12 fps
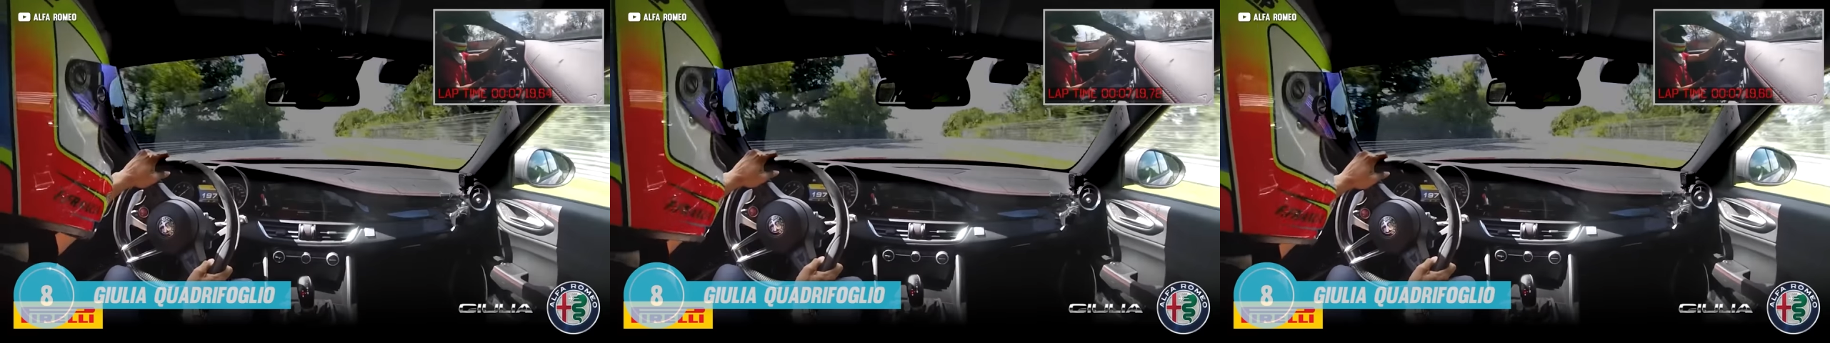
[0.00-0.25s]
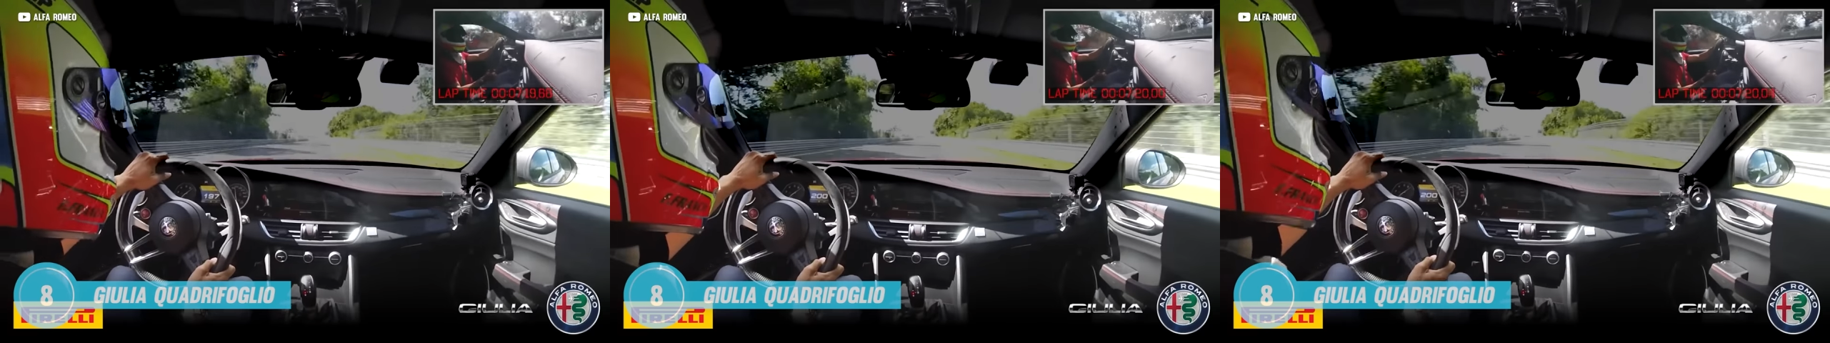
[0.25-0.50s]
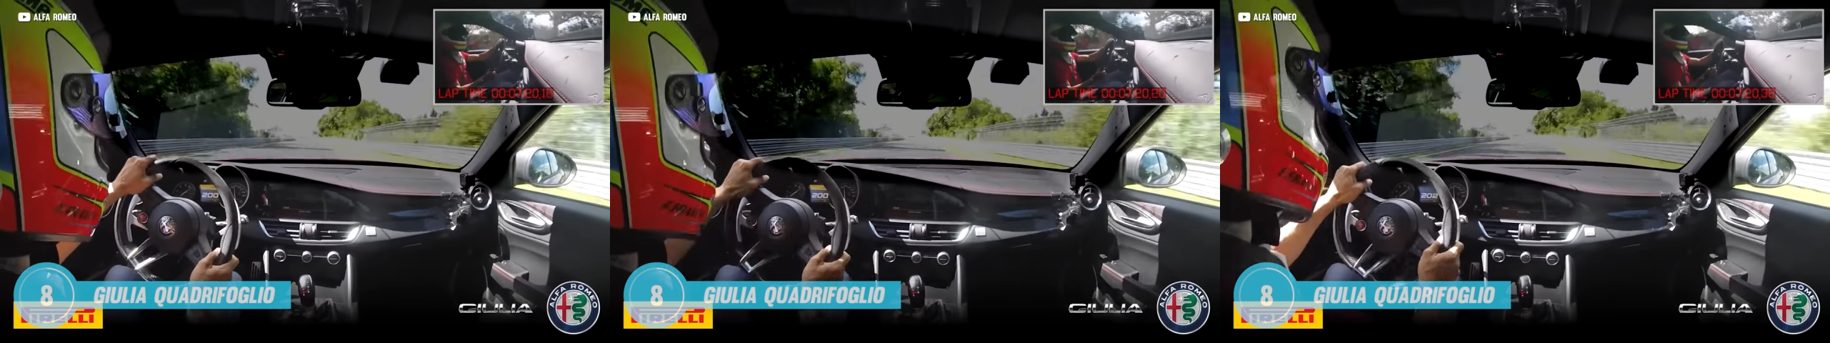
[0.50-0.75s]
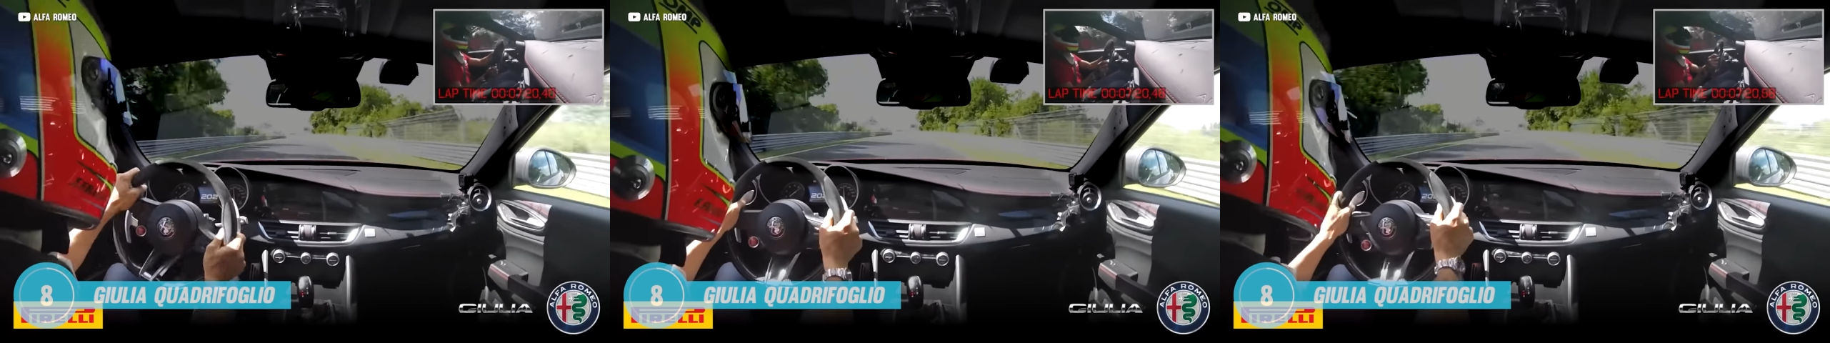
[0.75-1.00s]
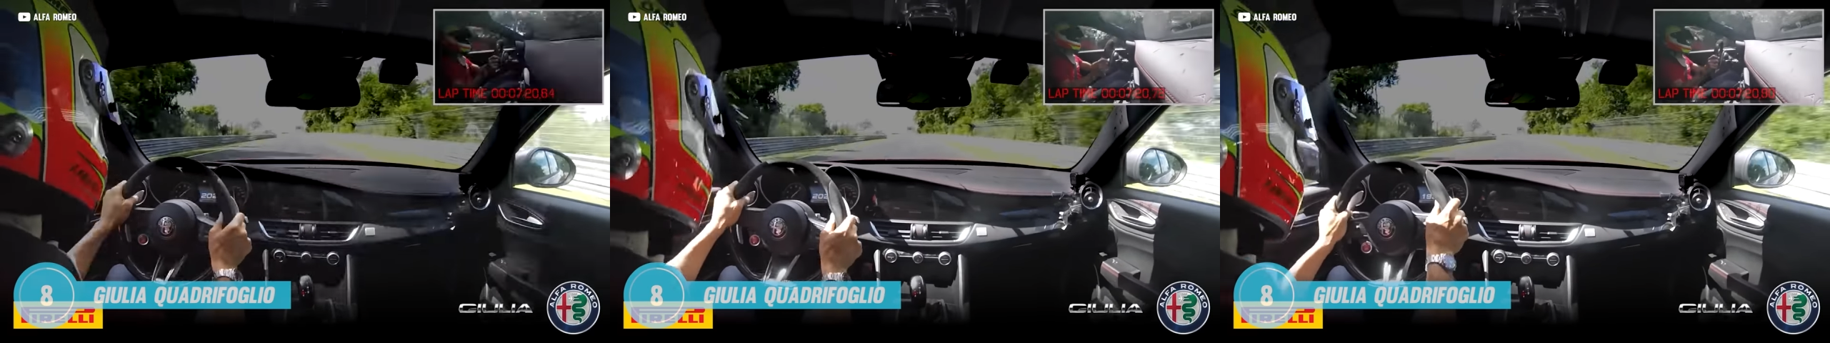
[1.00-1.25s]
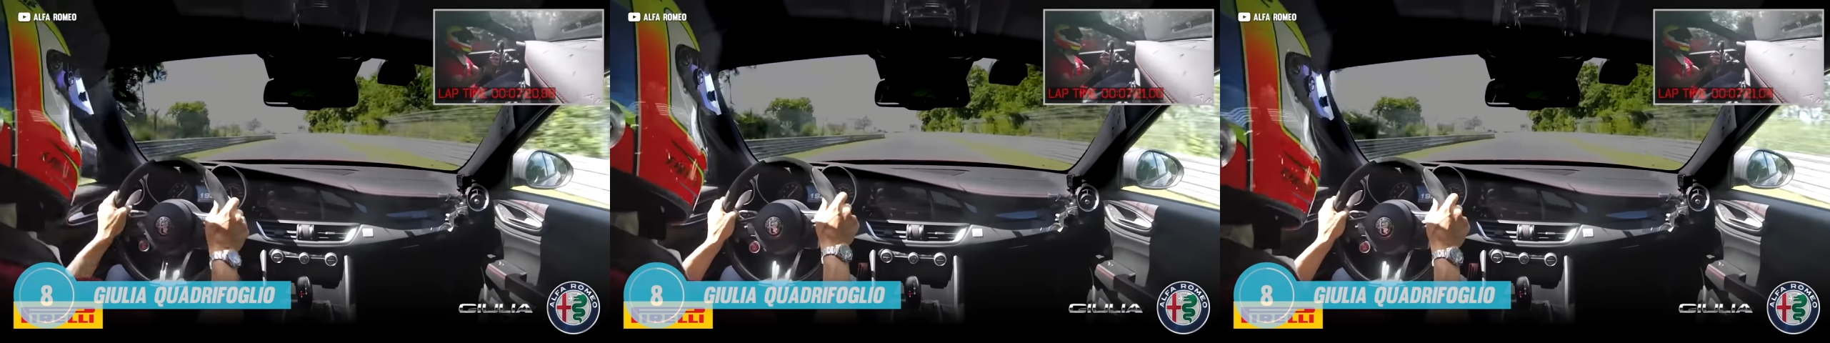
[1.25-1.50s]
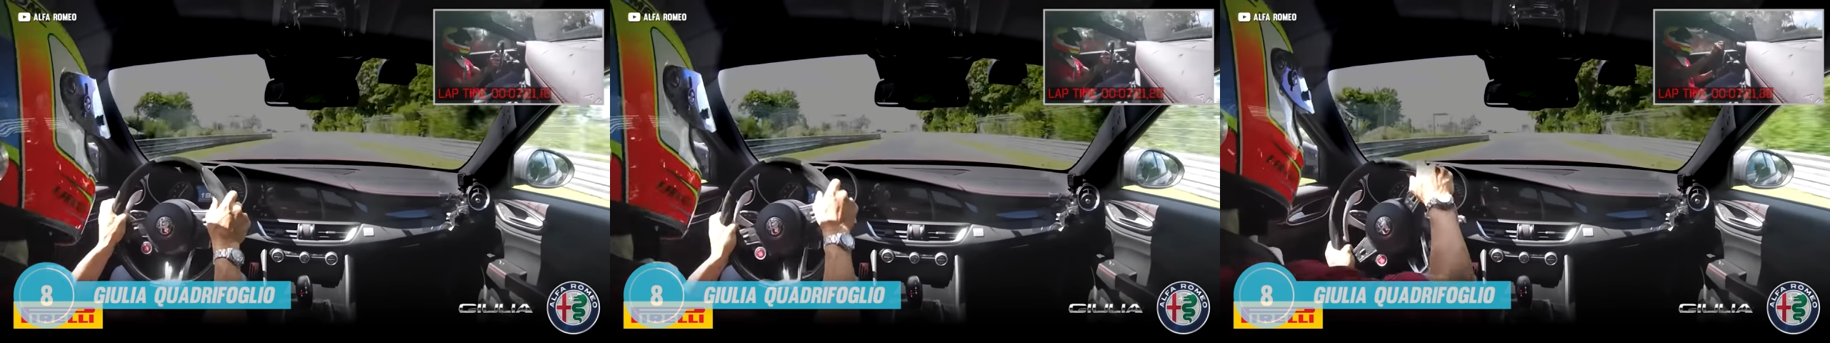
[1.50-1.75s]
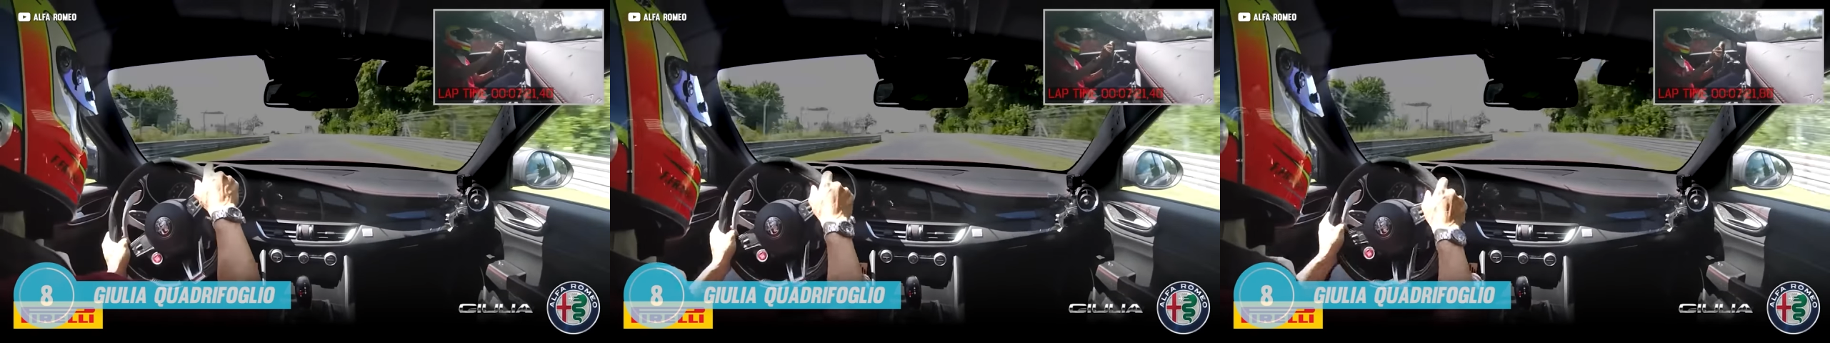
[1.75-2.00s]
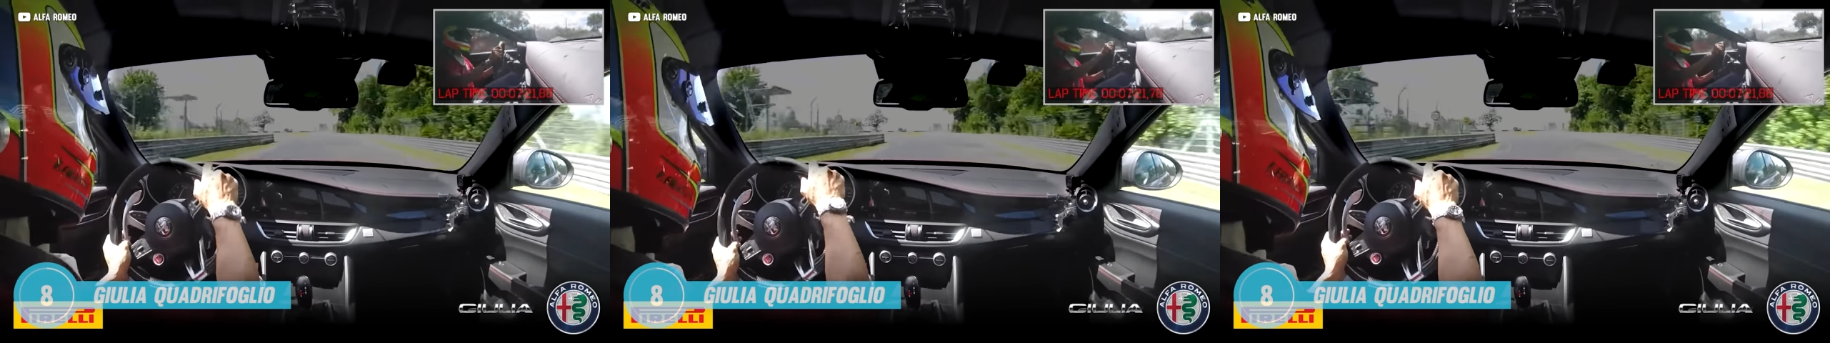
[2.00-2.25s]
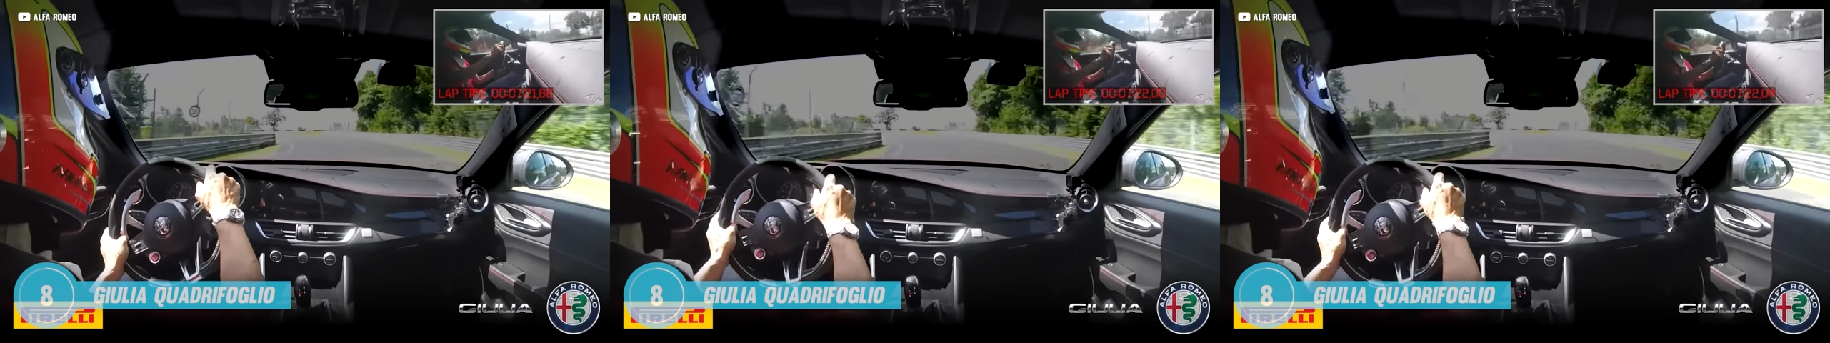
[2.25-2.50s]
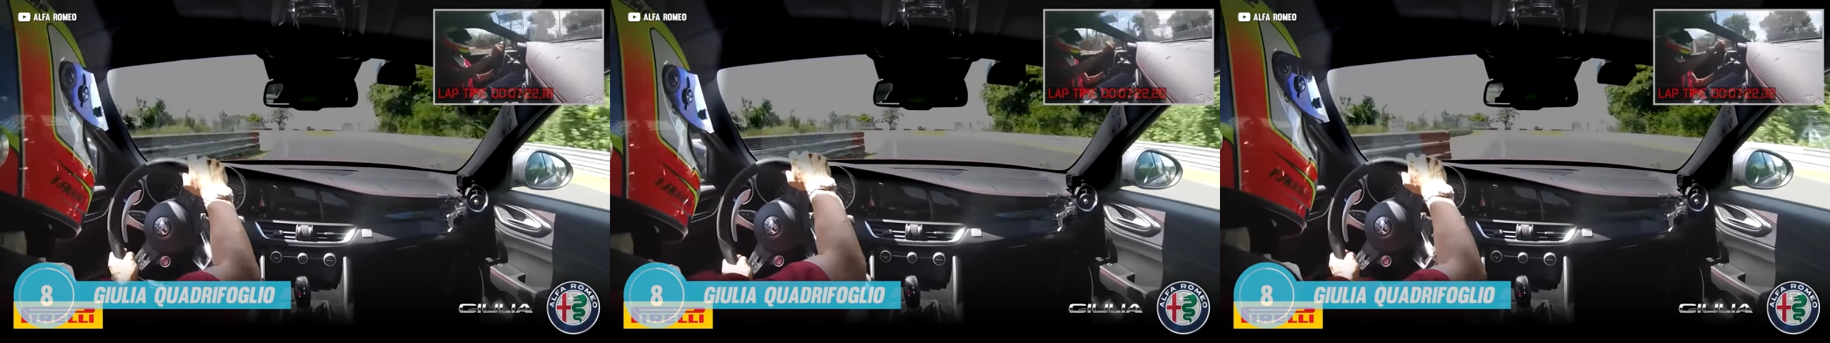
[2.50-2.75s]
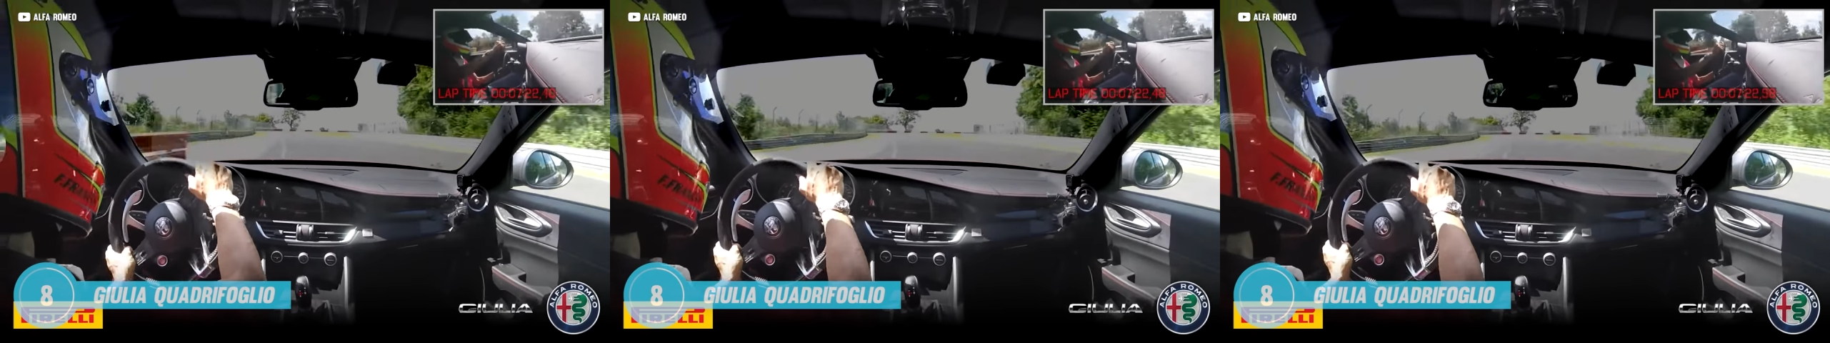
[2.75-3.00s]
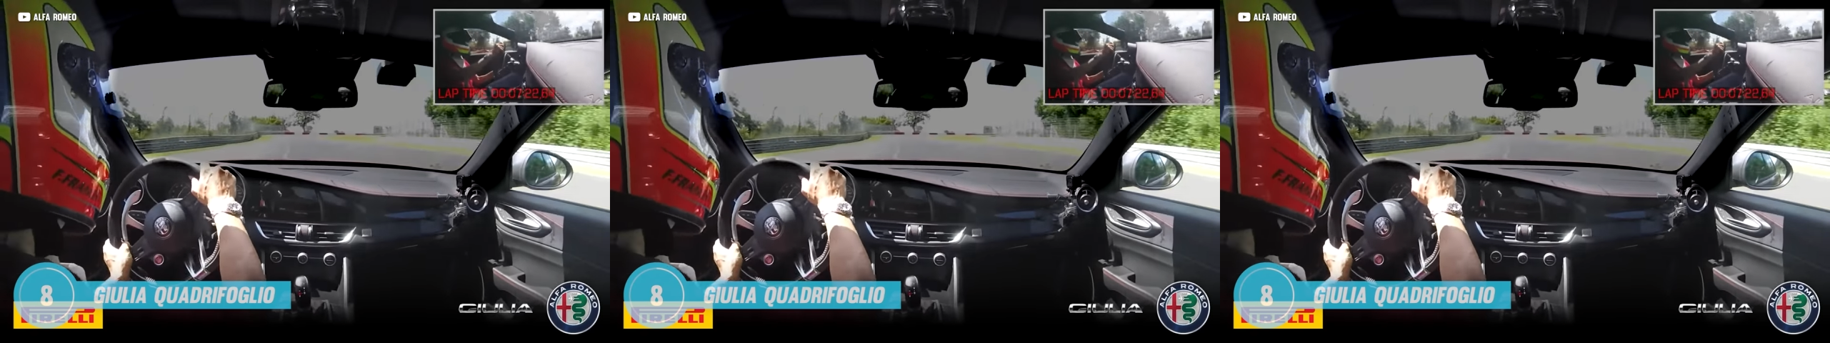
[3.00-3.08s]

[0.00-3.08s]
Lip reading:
[unreadable: no face in view]